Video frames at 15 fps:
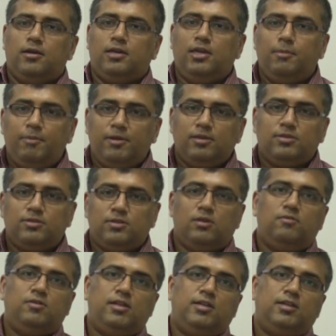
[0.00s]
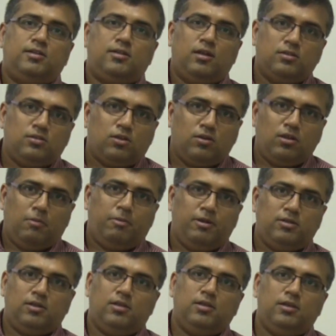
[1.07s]
keeping the server that it runs on up
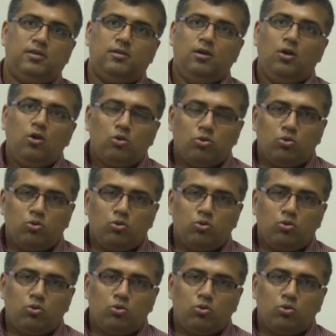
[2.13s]
and running,